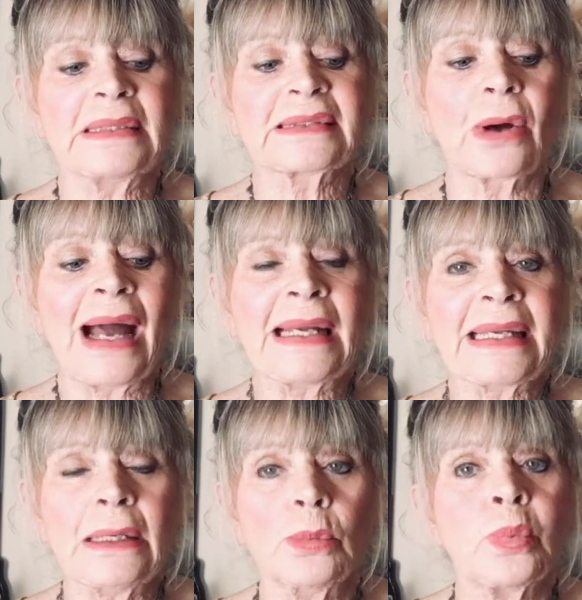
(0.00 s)
So I
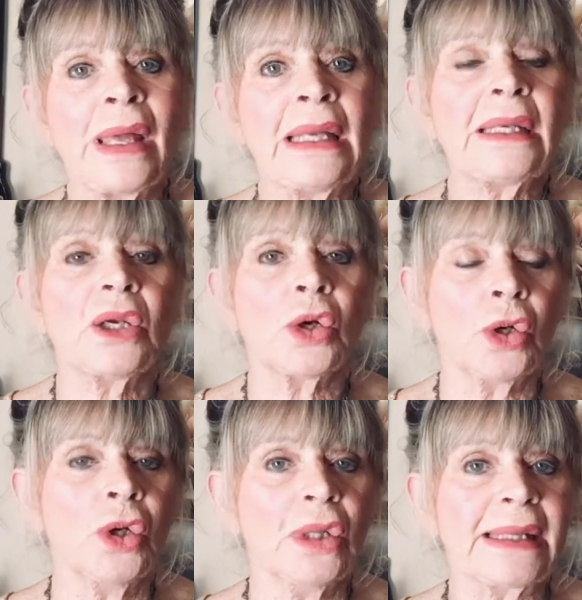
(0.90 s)
get ready
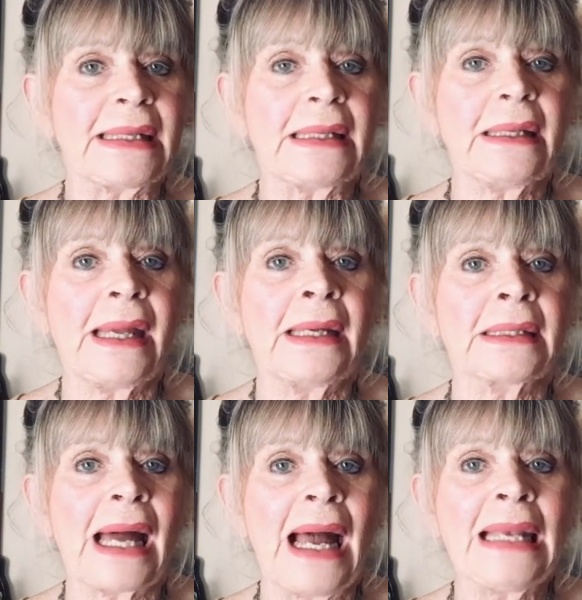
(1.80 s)
early,
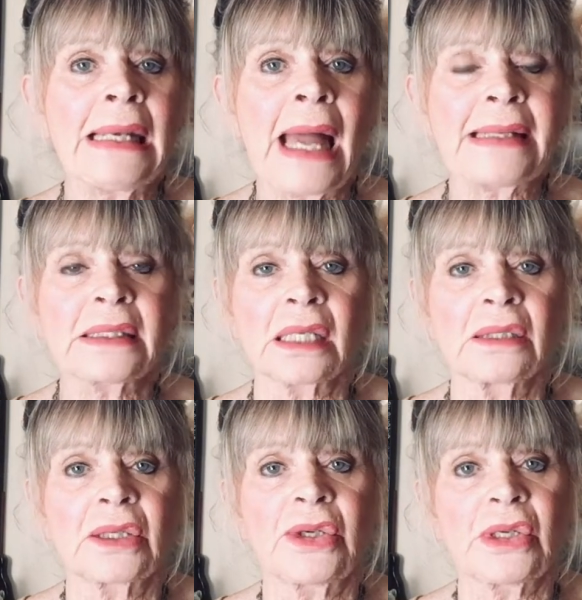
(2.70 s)
and I like to
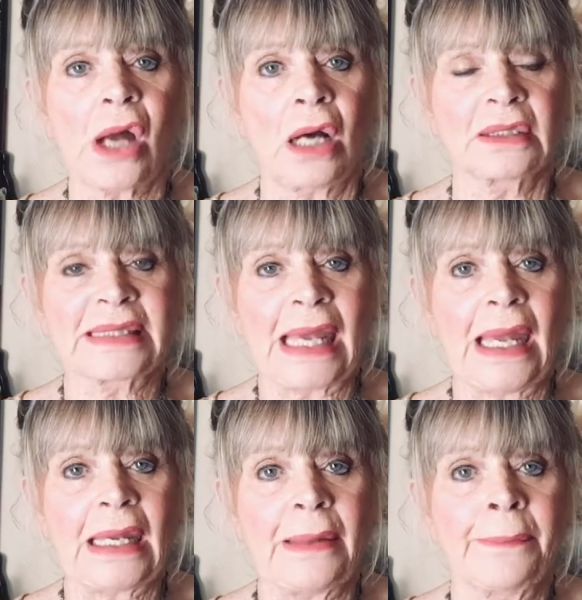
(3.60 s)
look good all
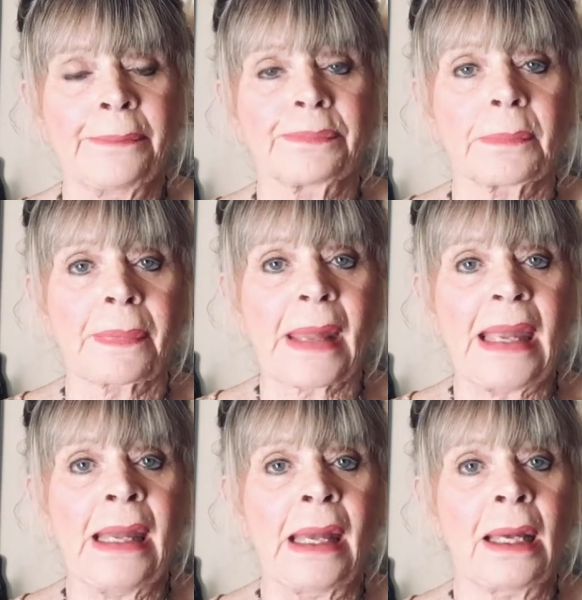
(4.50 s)
day.
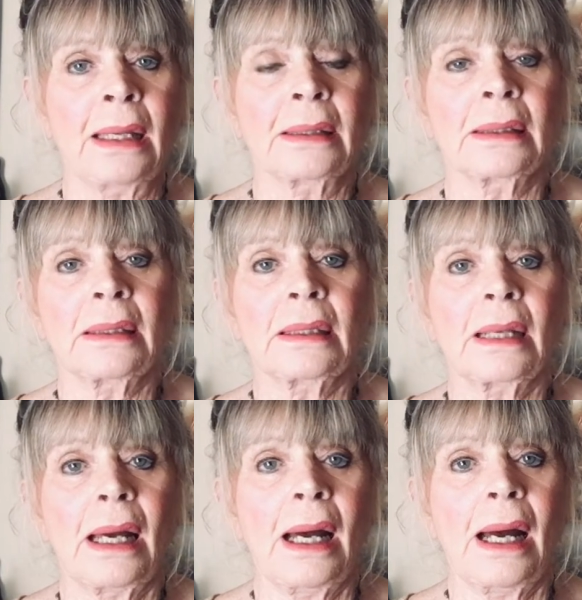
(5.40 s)
And
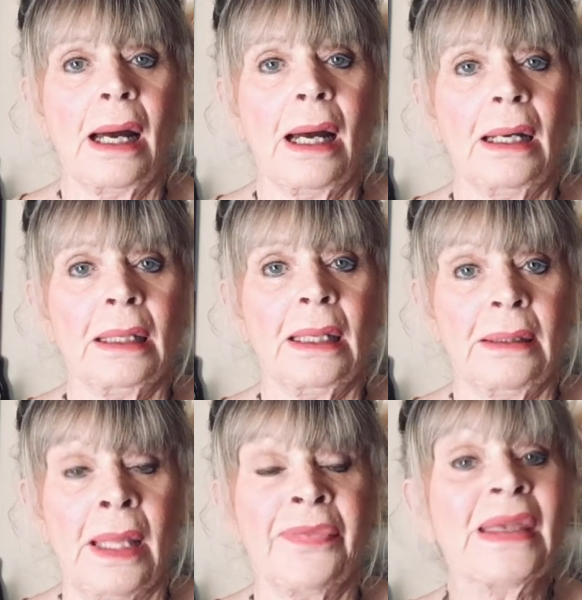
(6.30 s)

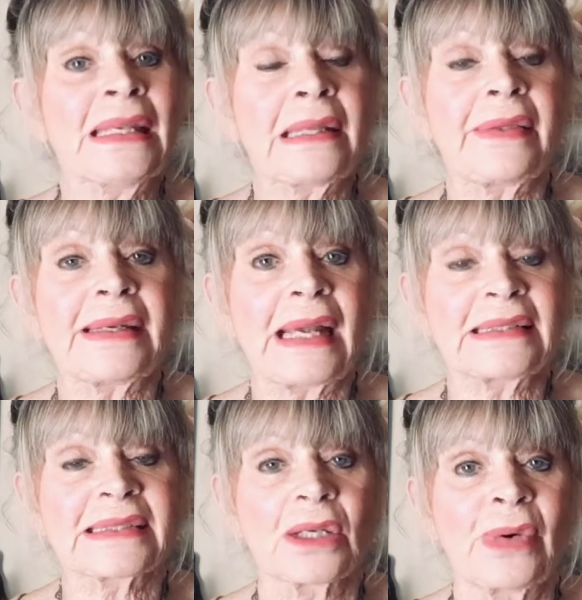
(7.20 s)
at the end of the day, I
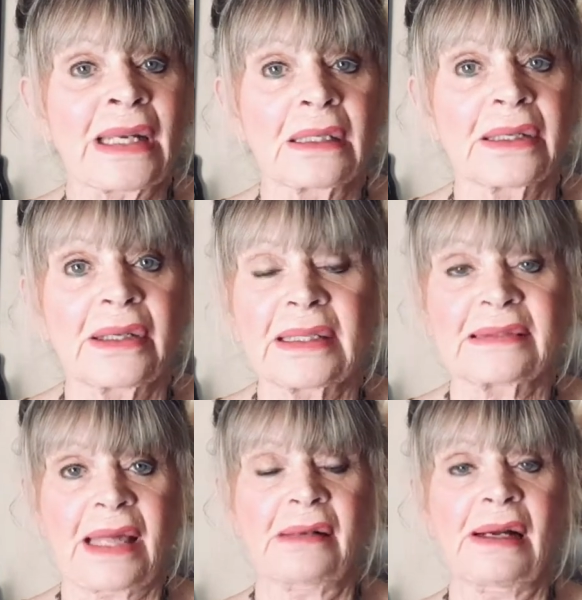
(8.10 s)
still want to look good
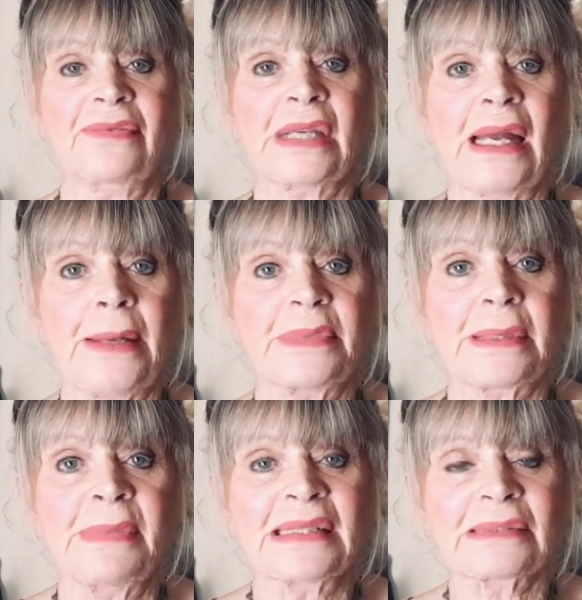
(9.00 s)
because I don't have time to
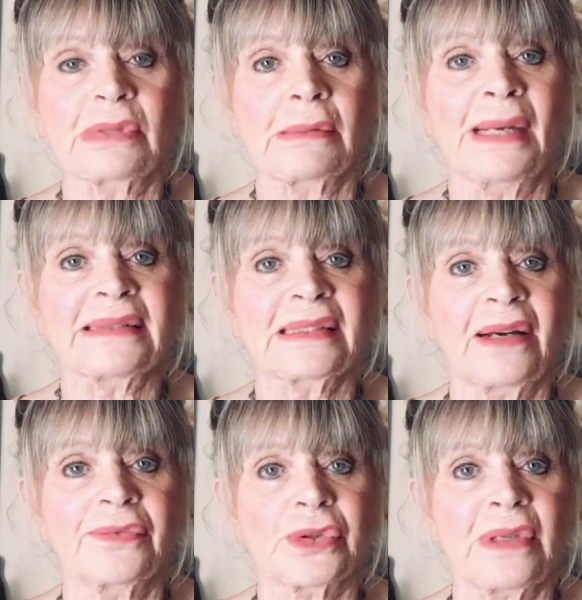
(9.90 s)
mess with
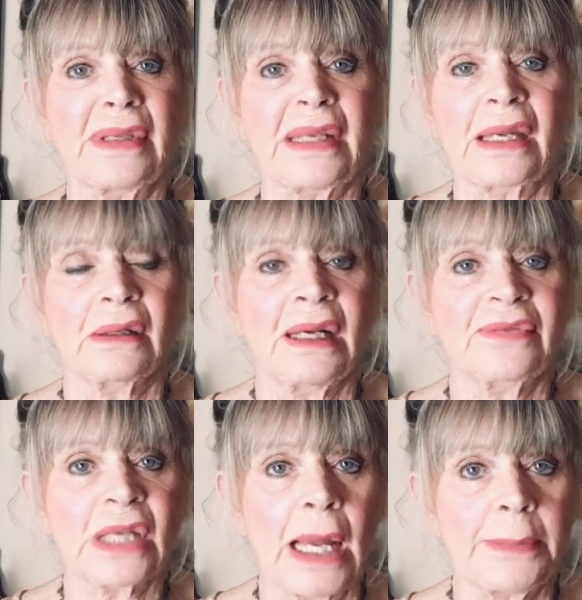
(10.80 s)
myself during the day. I don't
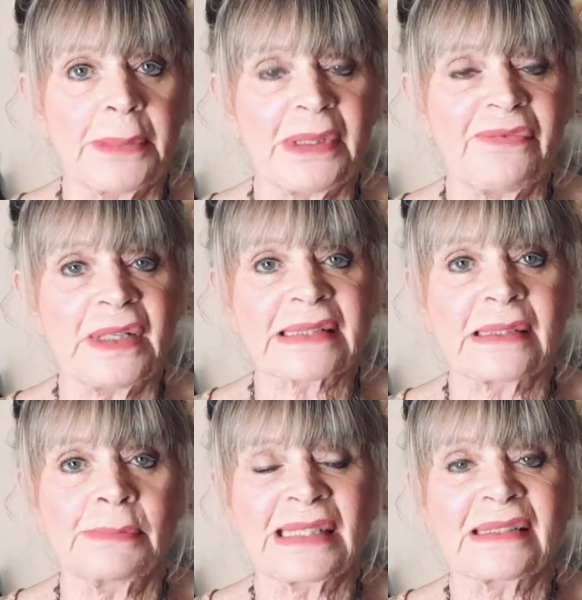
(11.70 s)
have time to be
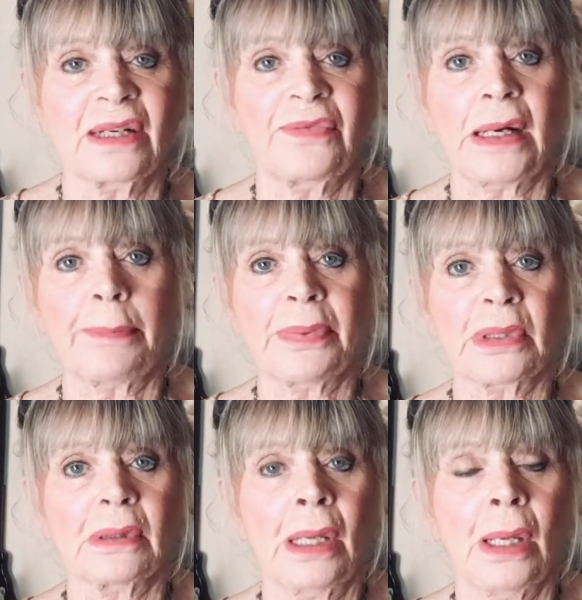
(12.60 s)
fixing myself up or